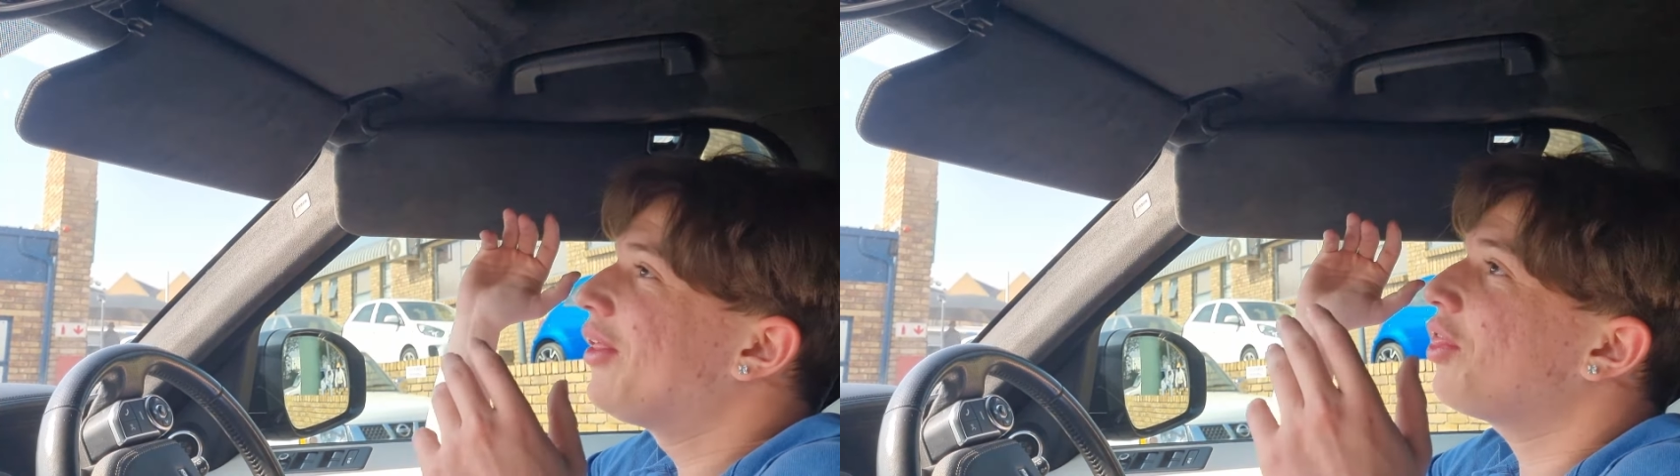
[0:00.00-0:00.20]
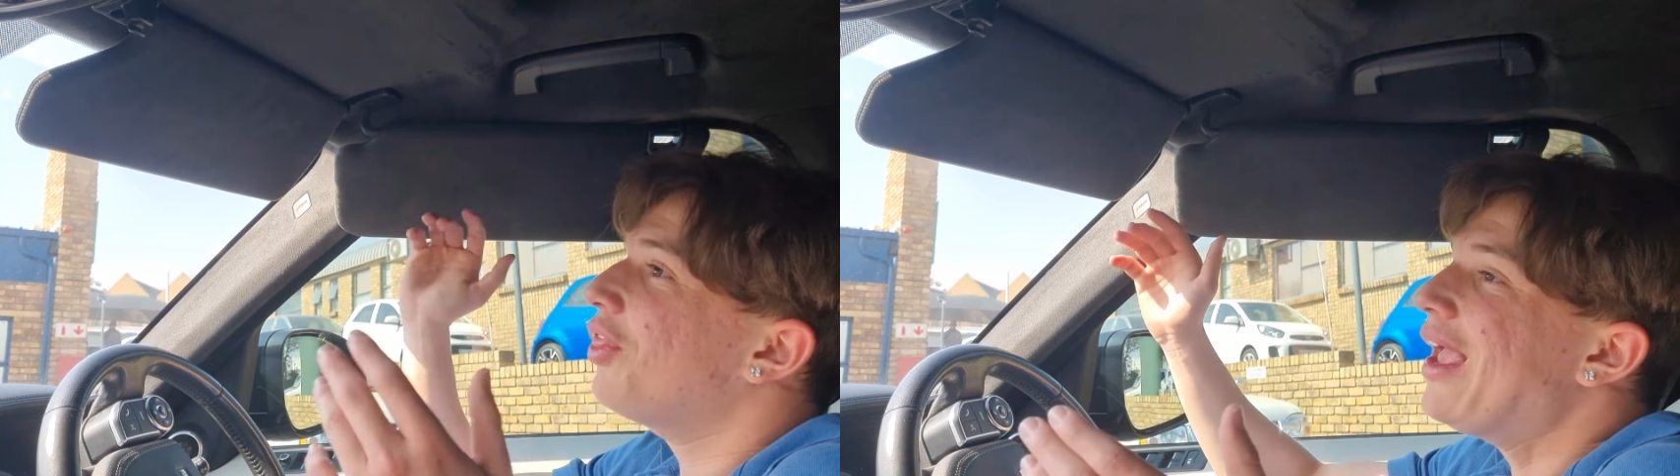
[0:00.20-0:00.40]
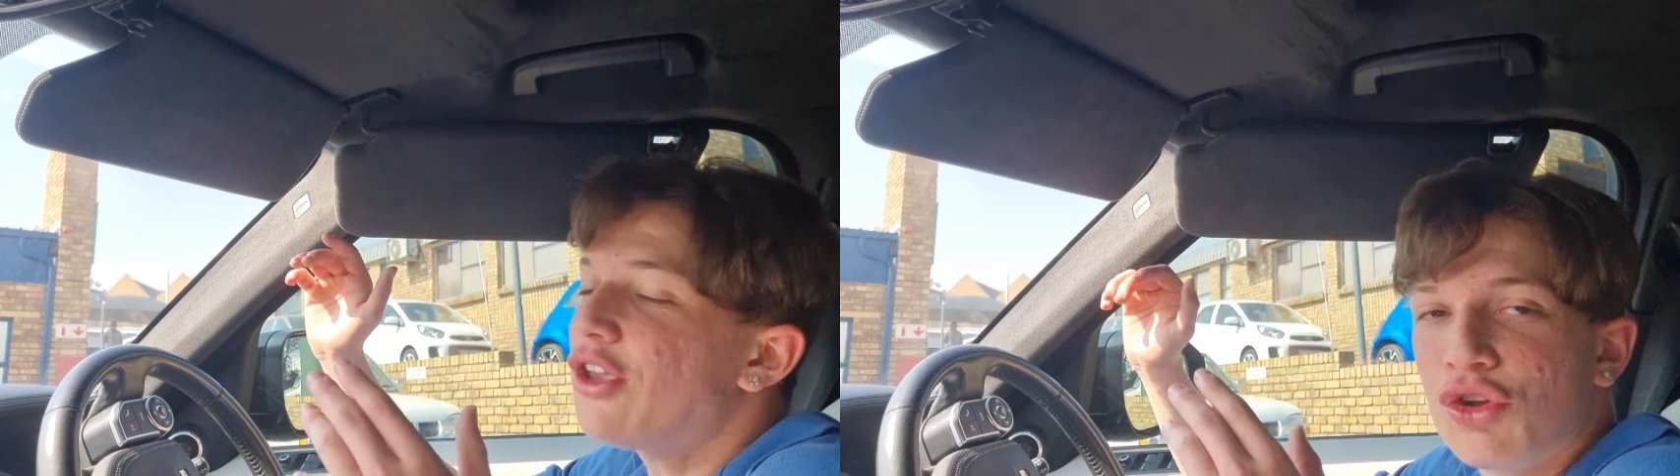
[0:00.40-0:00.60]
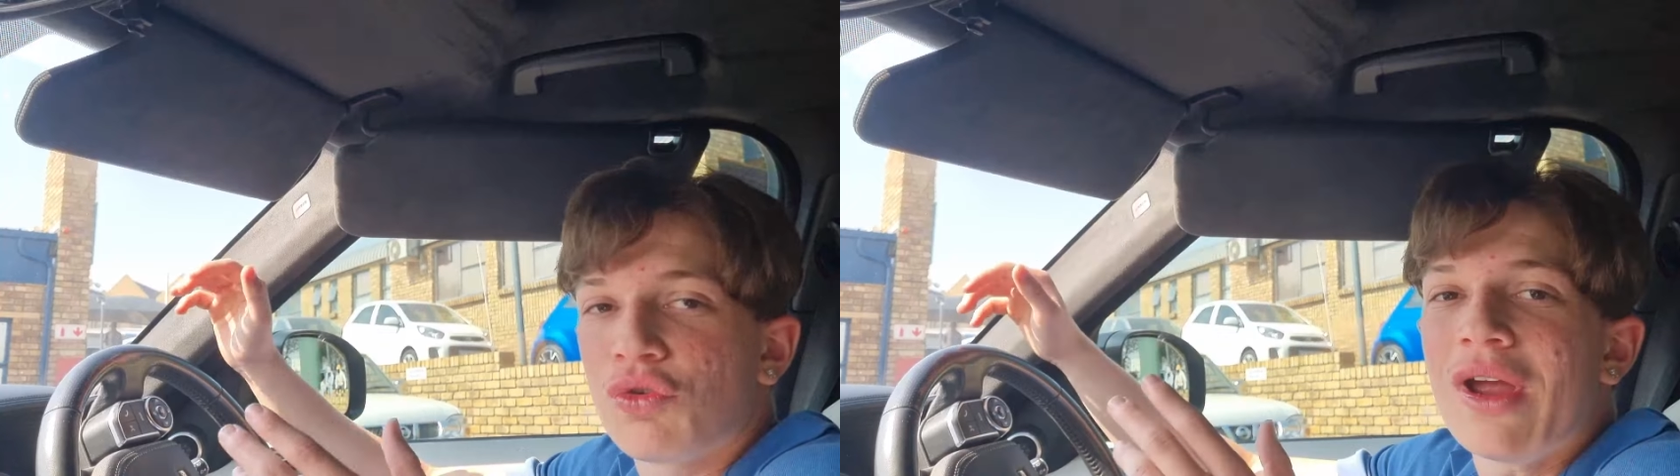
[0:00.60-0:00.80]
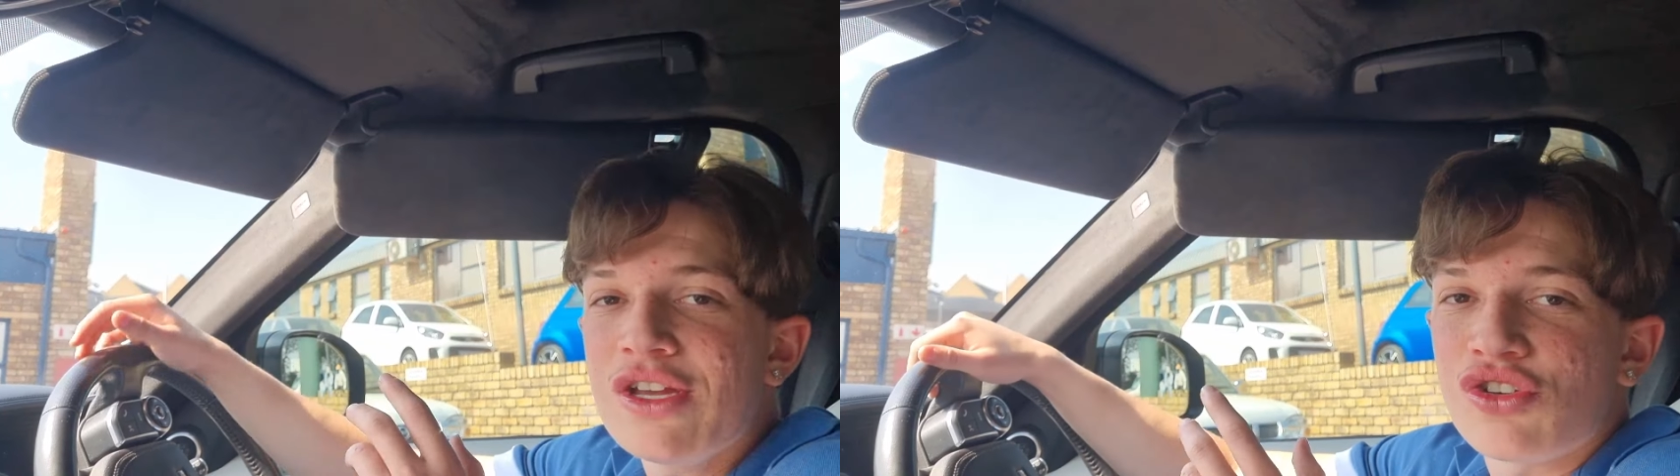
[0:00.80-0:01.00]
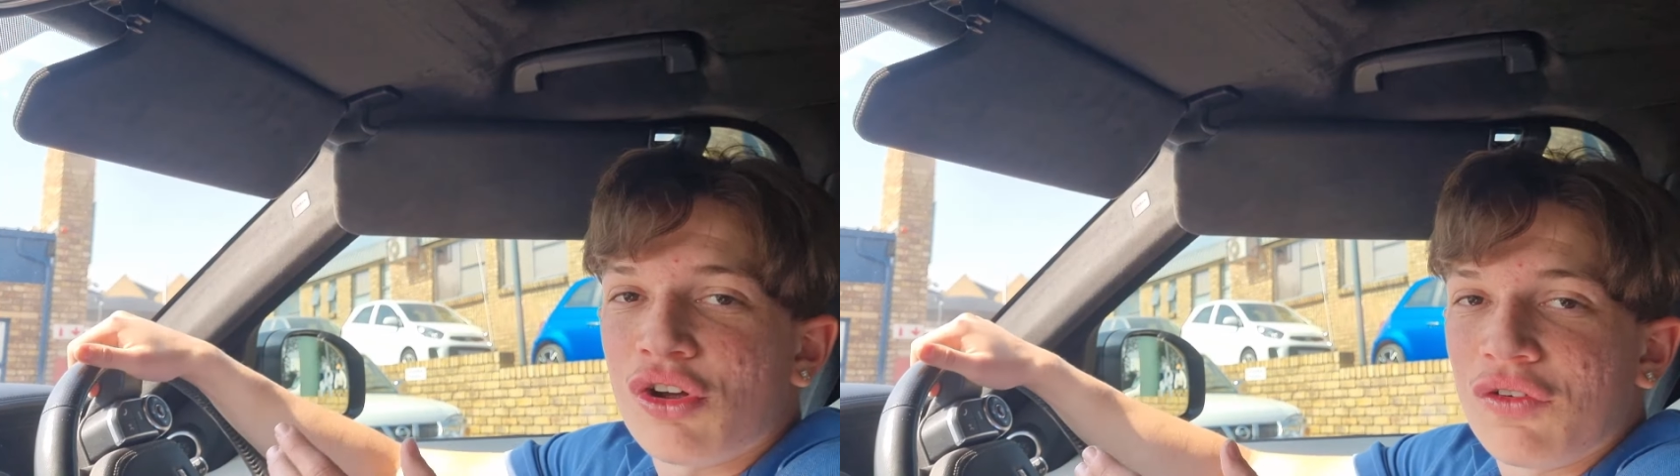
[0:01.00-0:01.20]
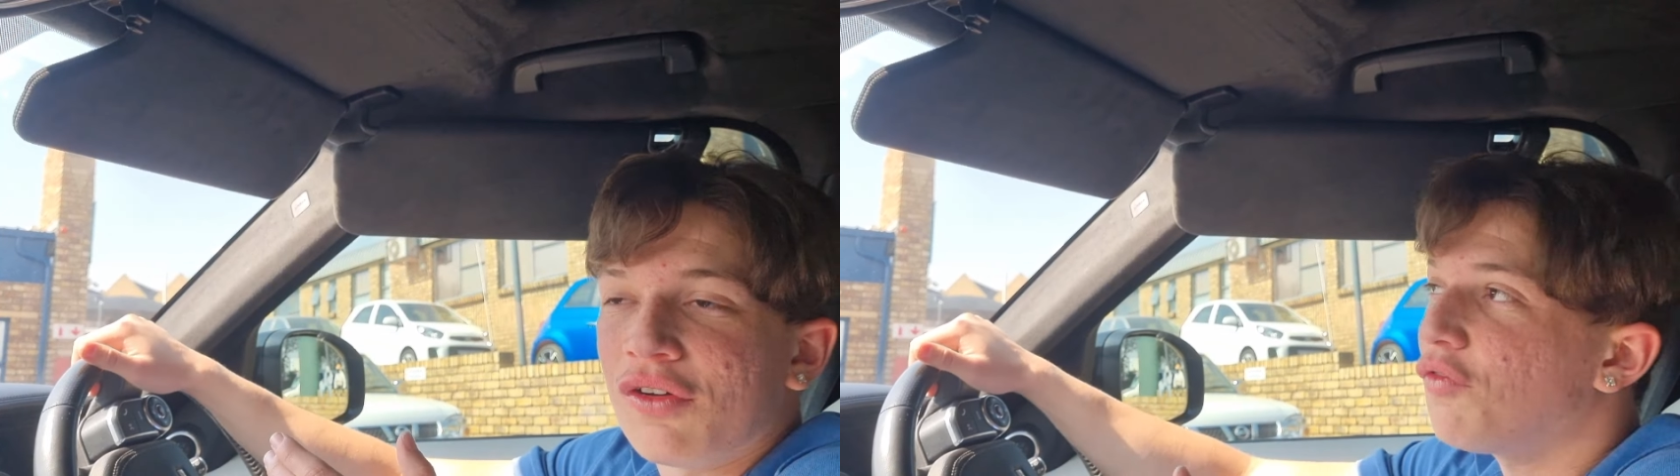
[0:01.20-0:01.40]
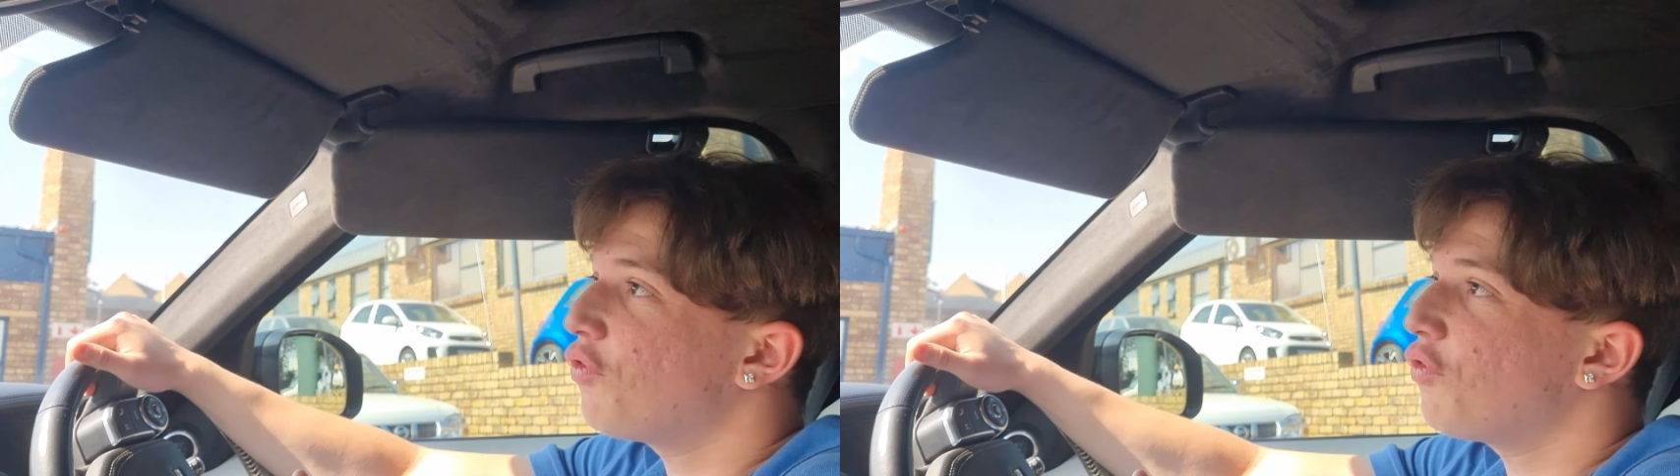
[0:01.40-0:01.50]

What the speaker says: Thank you, Range Rover,